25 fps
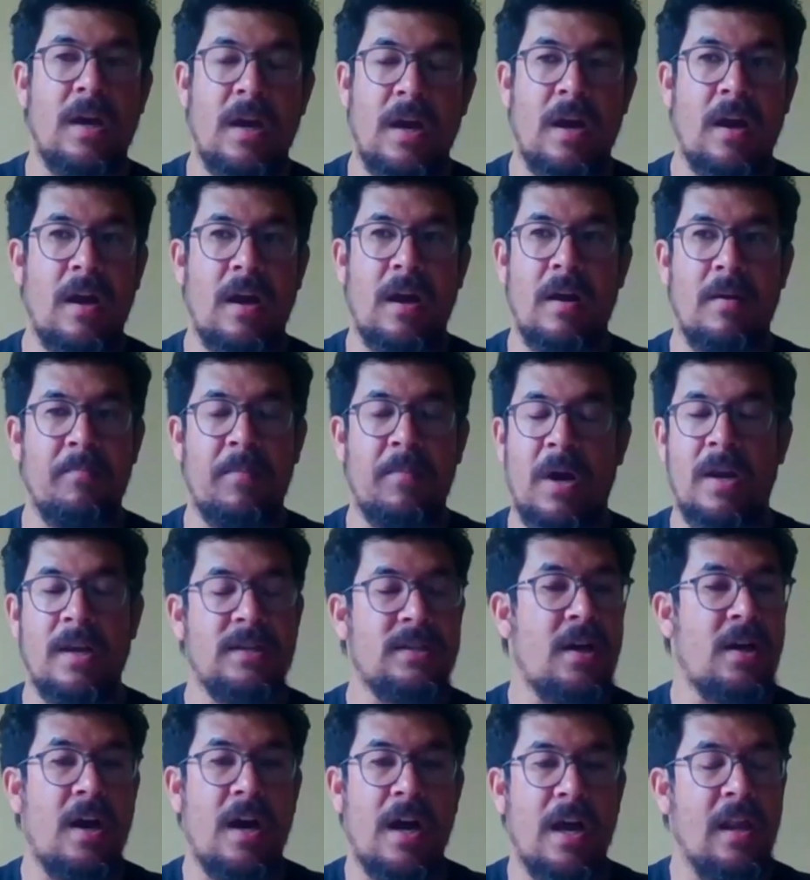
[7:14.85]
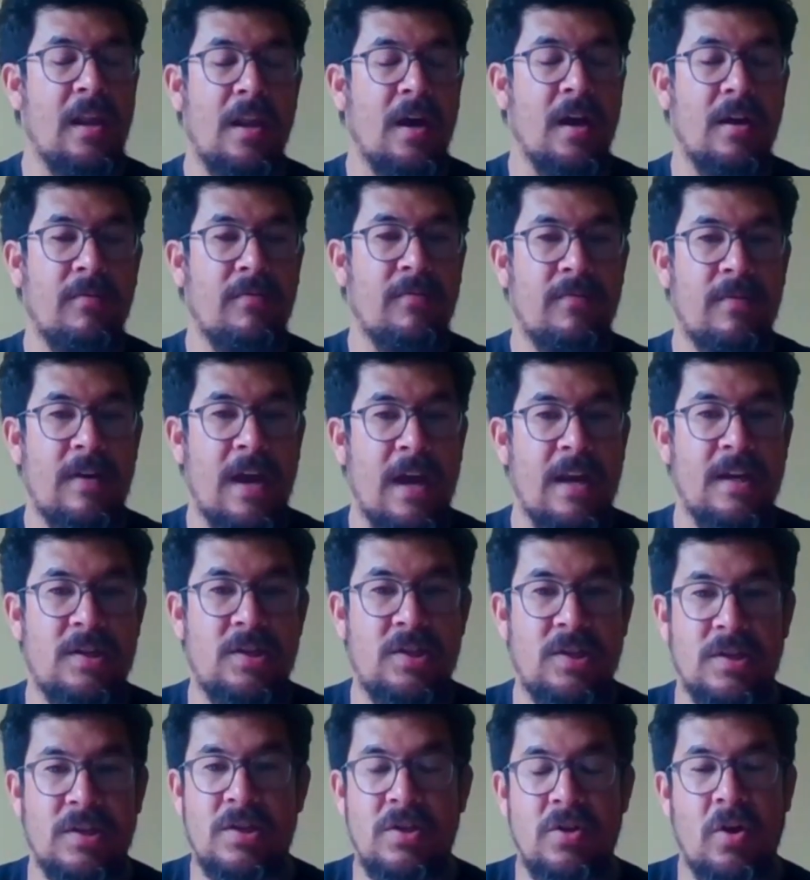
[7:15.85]
entire life, and it's just
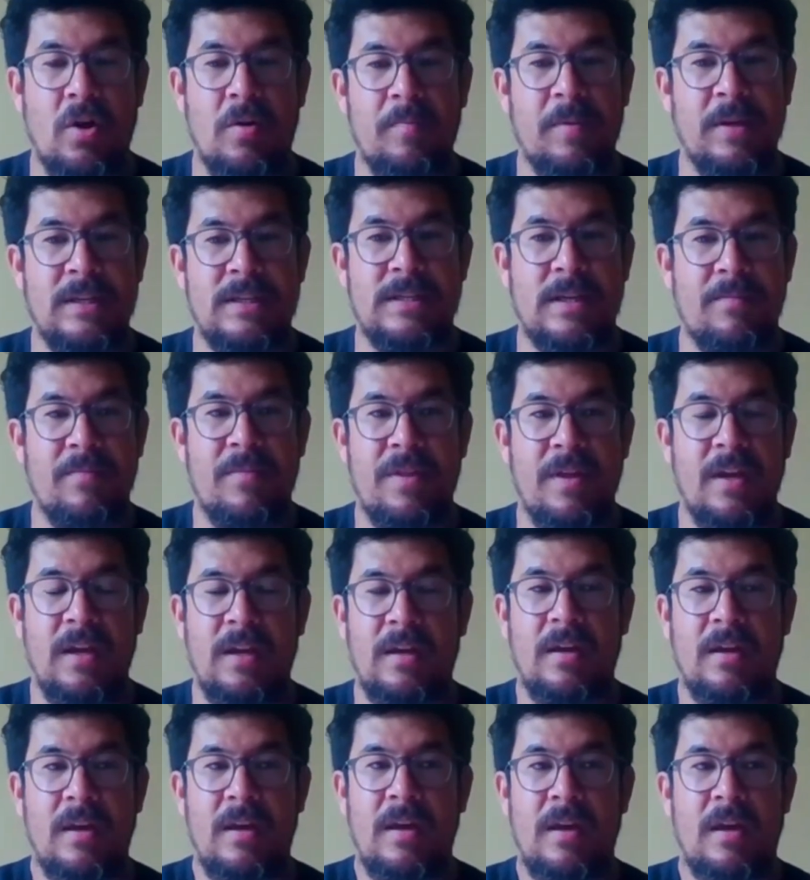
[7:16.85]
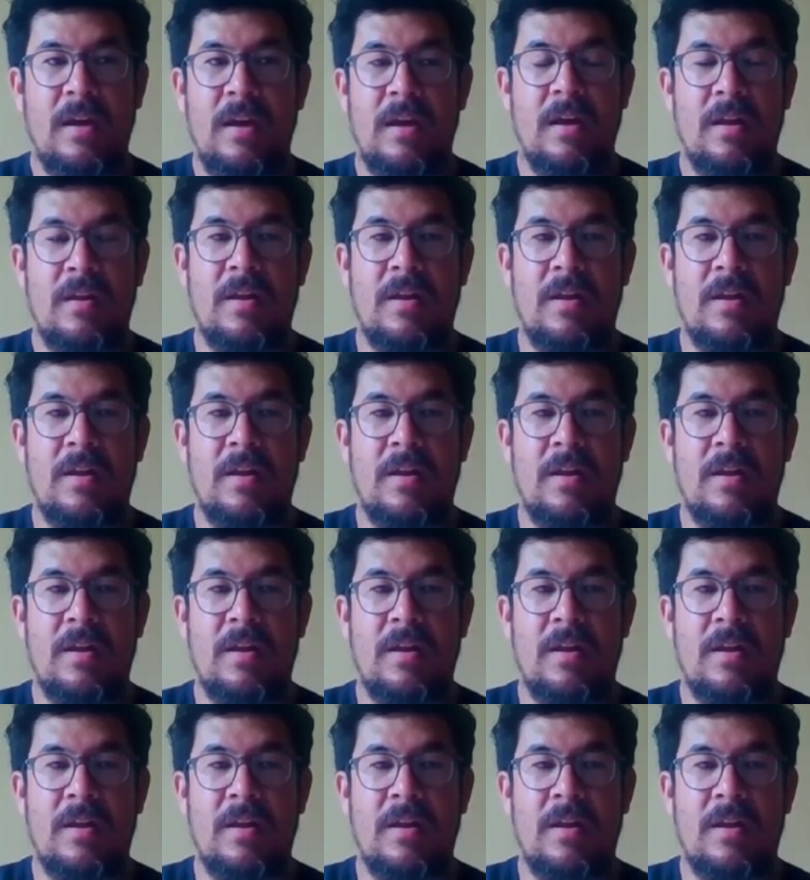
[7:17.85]
not been something that